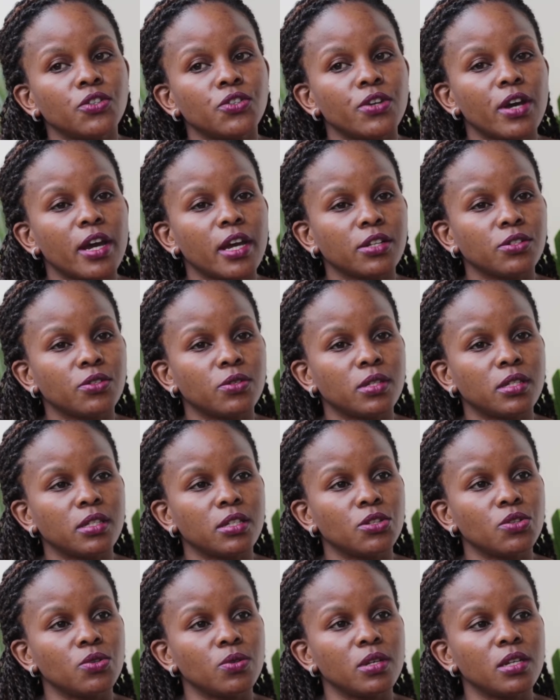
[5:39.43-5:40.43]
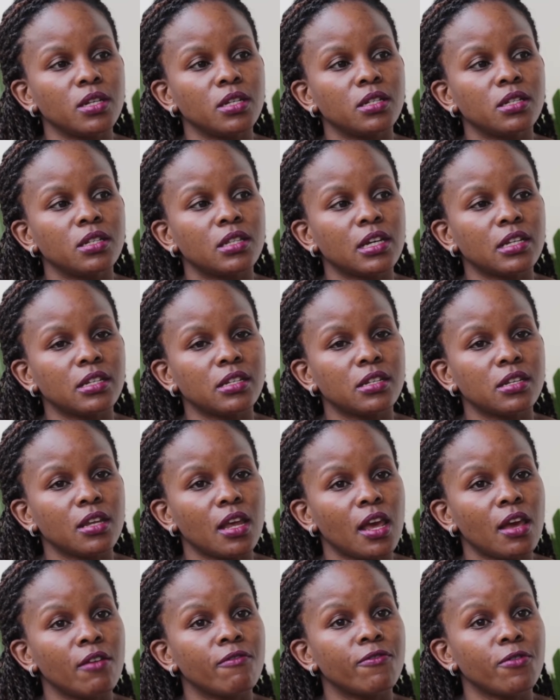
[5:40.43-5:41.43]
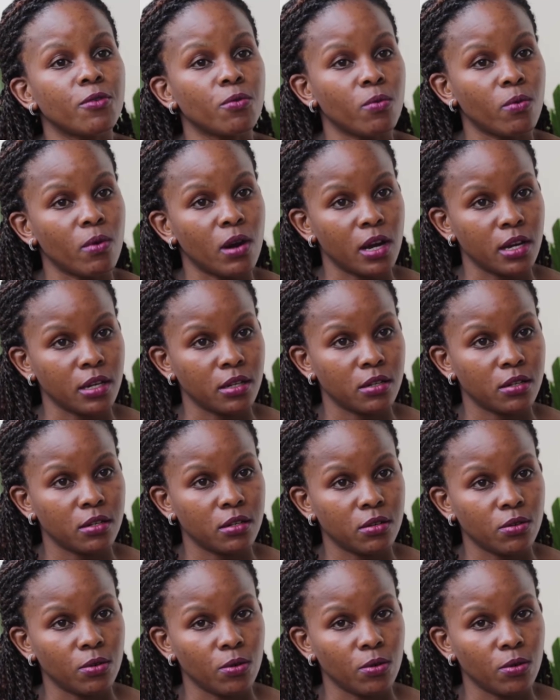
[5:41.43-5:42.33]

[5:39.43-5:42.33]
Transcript: trying to see to it that everyone,